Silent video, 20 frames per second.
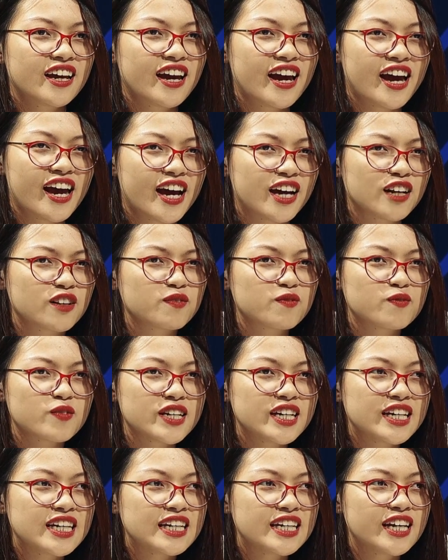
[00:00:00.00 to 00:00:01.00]
And
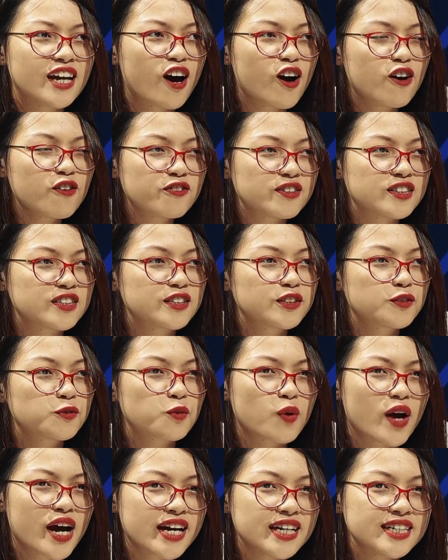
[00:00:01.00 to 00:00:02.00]
he often
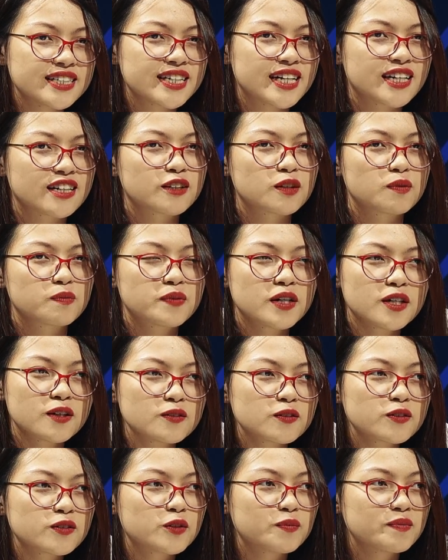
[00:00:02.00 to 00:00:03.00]
writes and
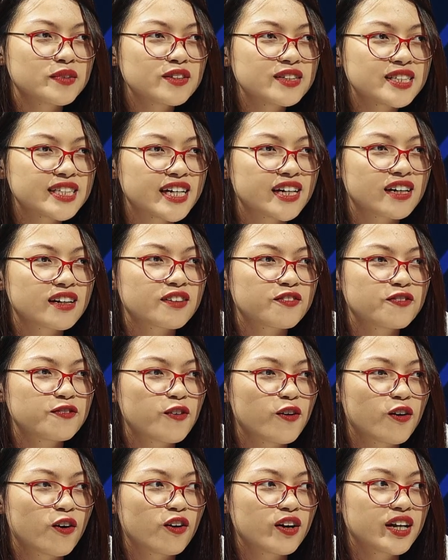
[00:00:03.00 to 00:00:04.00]
composes music
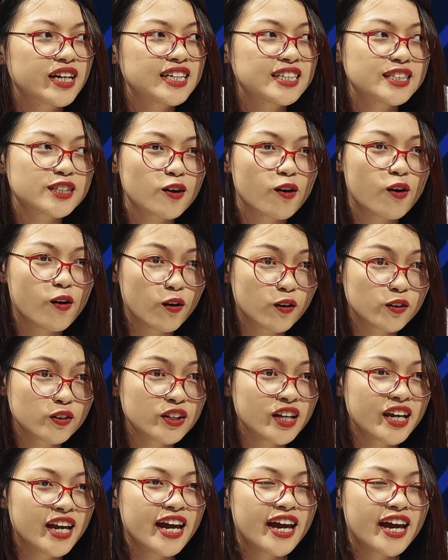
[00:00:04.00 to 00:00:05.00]
for his own